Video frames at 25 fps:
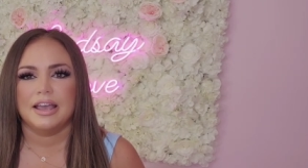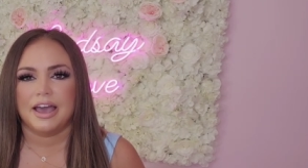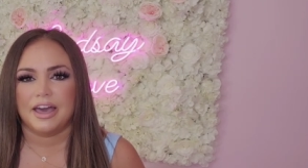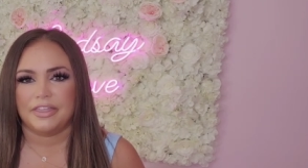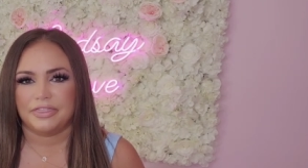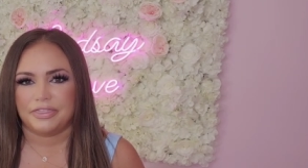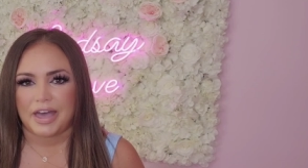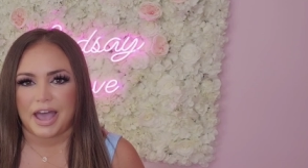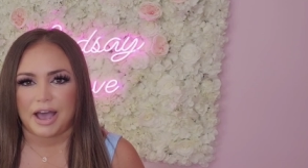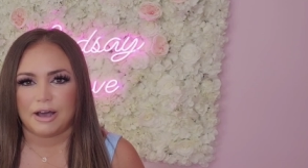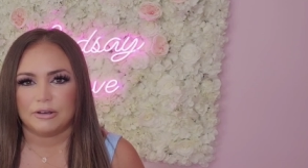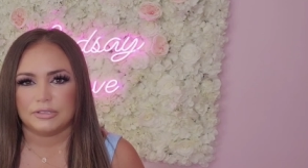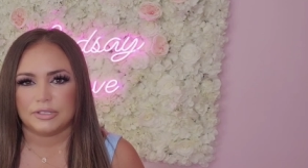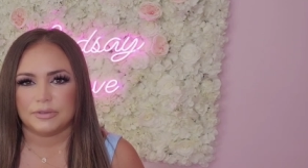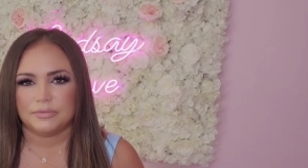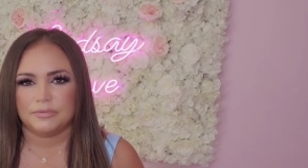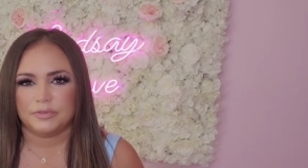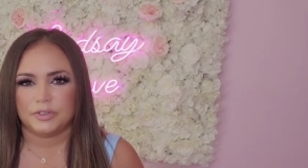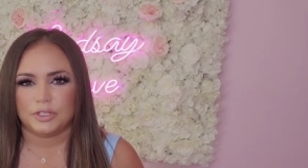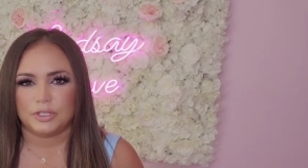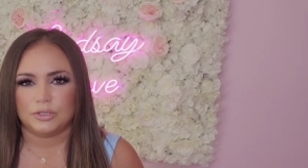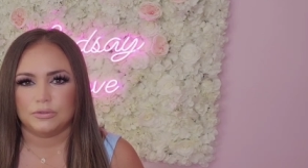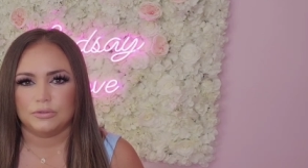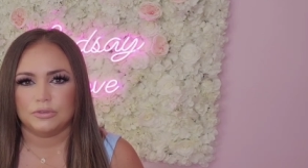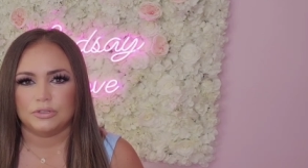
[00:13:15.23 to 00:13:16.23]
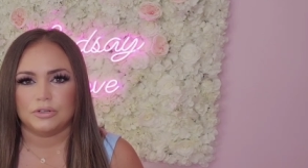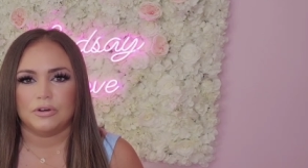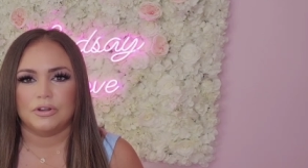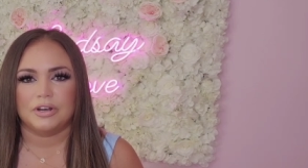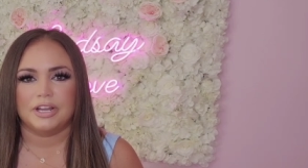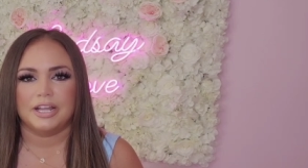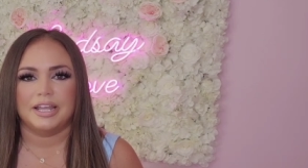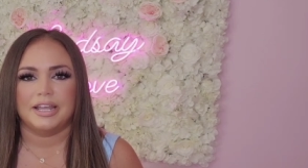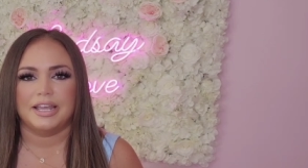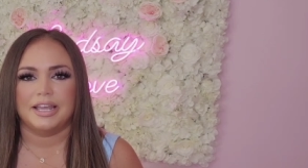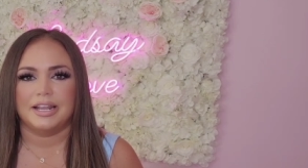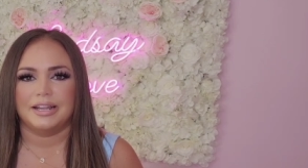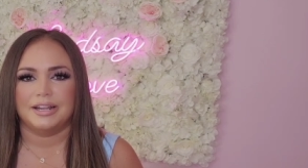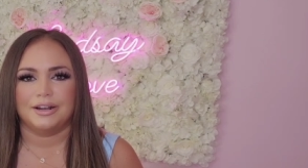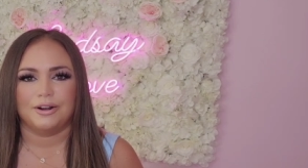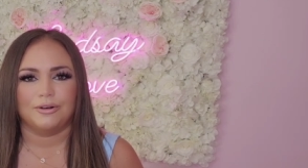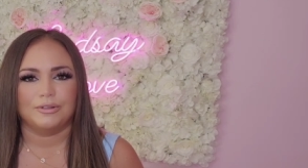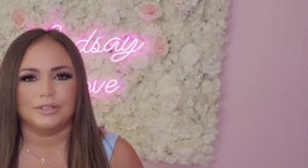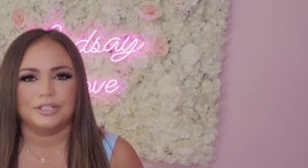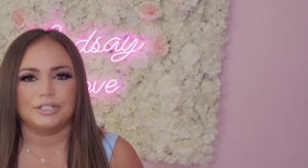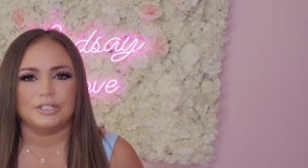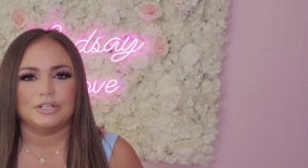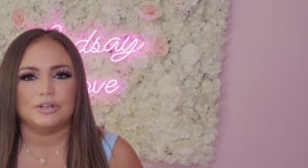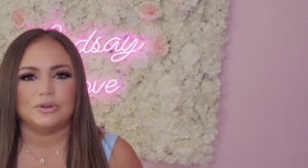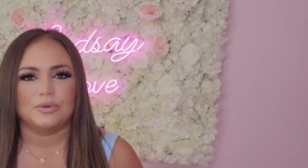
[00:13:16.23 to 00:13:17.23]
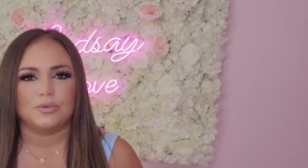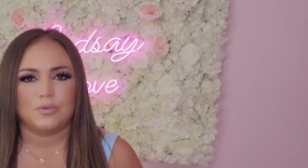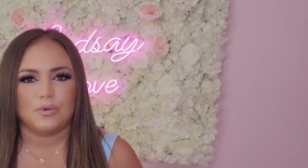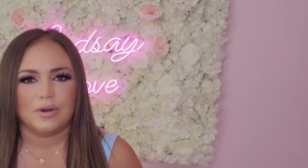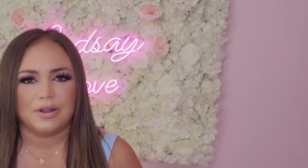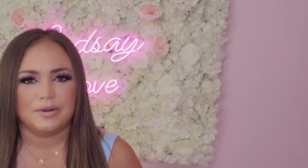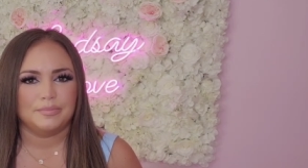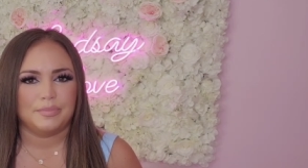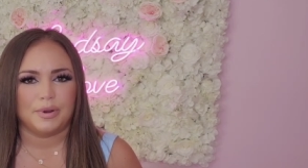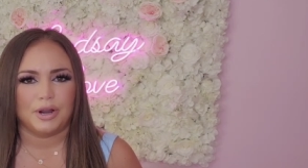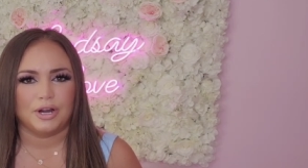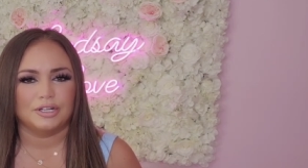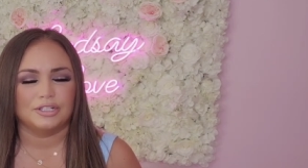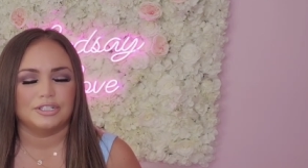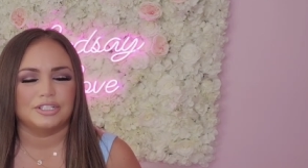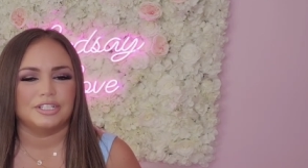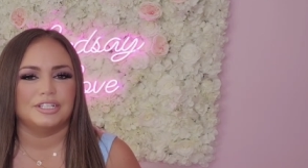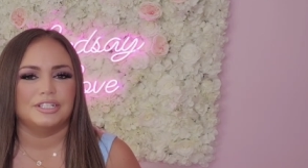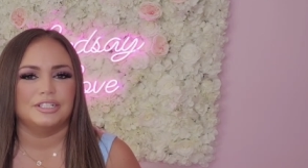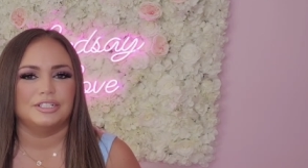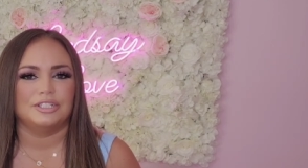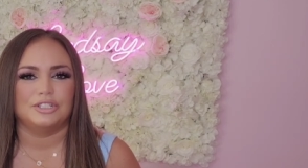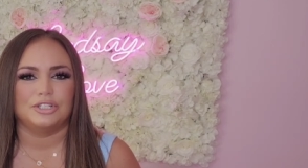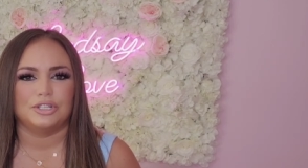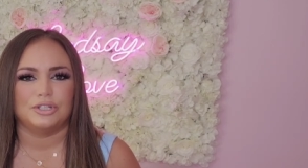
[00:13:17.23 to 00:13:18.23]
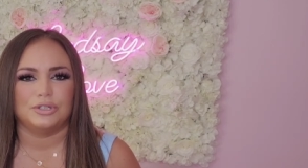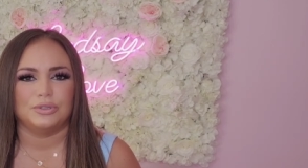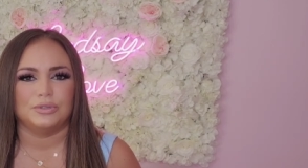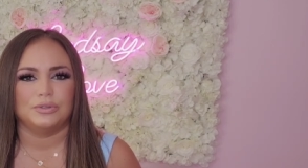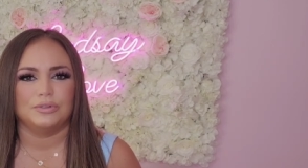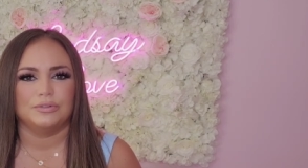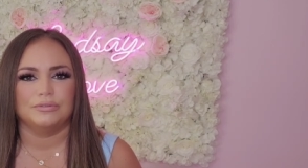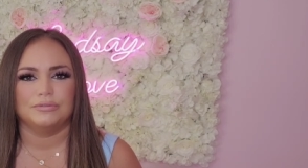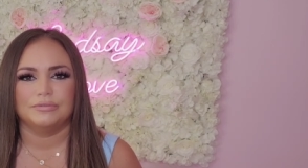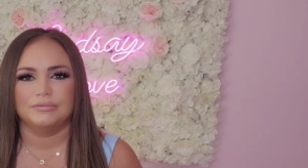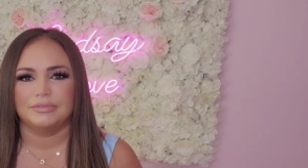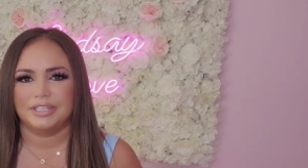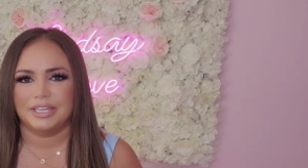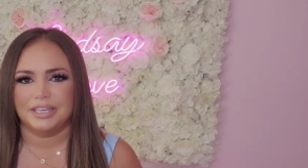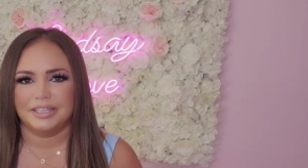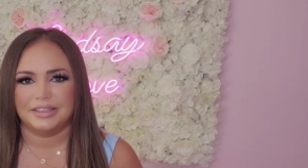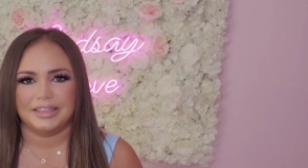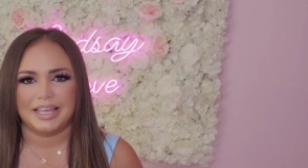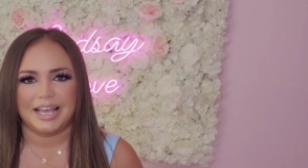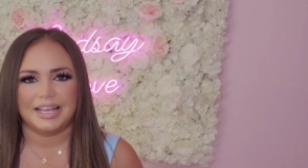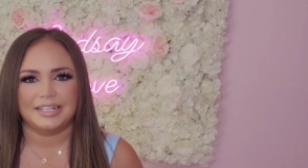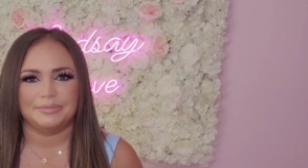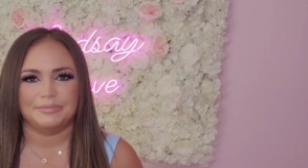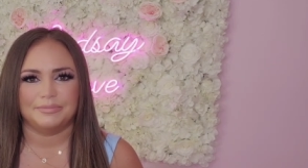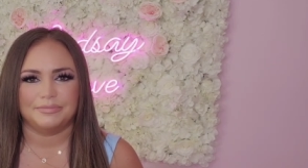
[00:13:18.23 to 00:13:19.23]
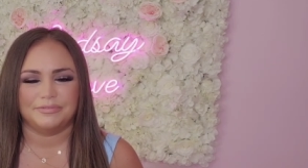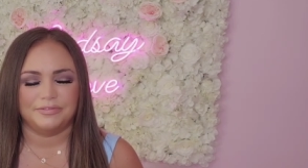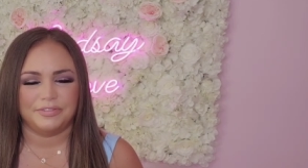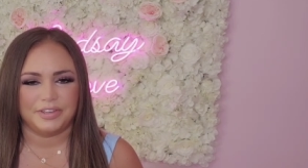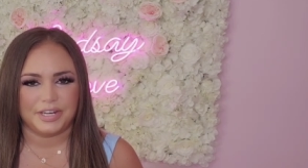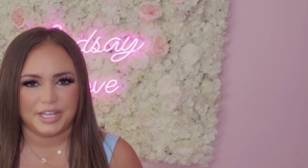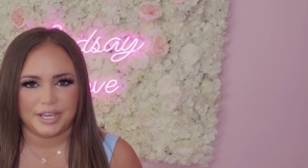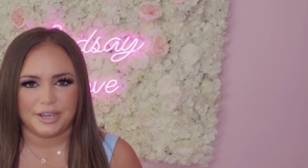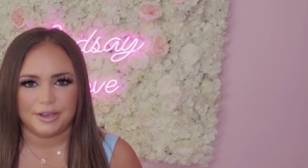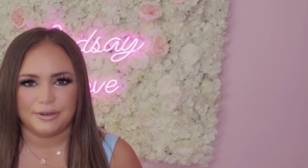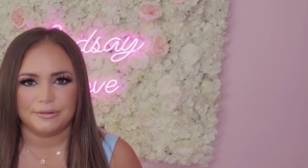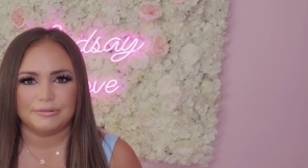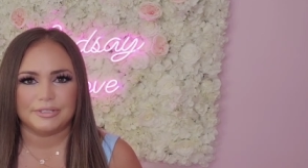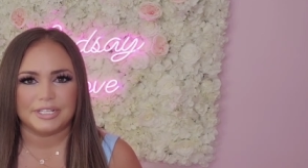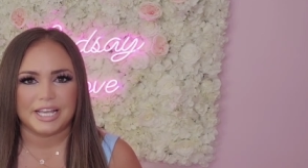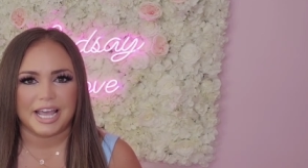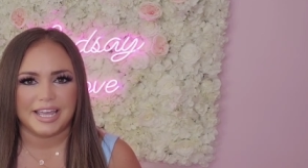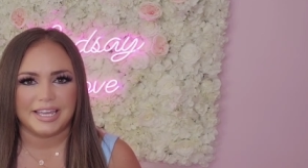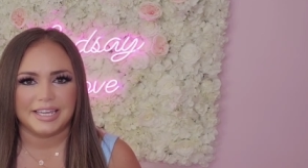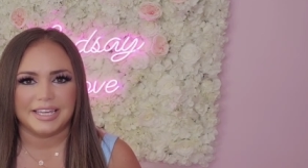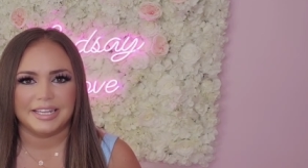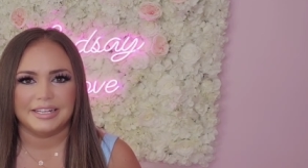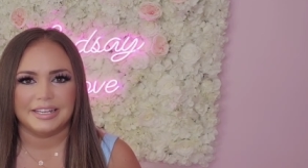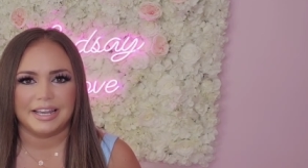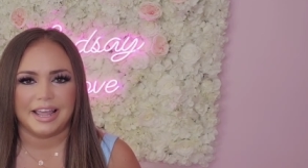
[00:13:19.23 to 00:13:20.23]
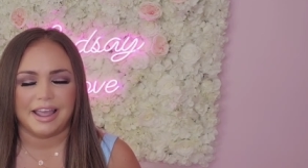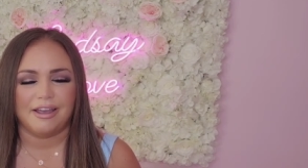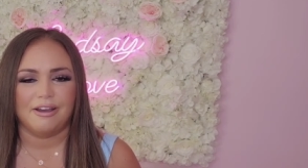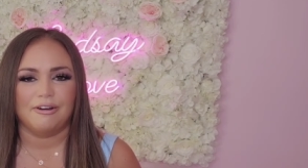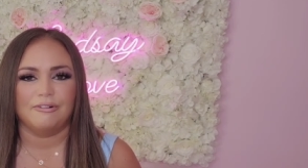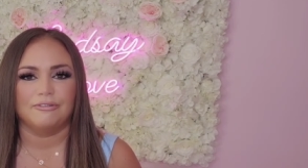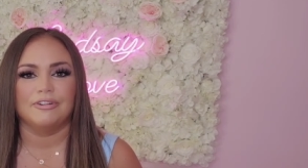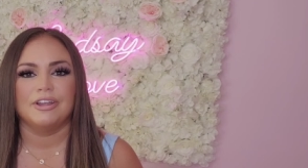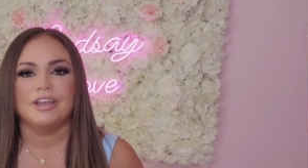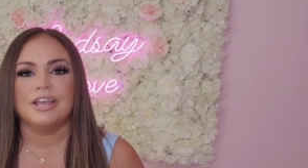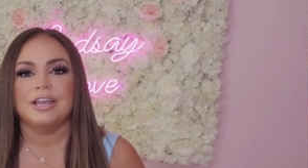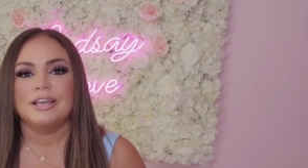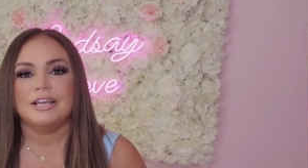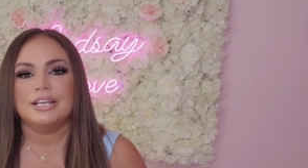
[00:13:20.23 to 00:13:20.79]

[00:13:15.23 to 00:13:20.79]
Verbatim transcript: 1,000 views on it, and it only took one person to get that video taken down.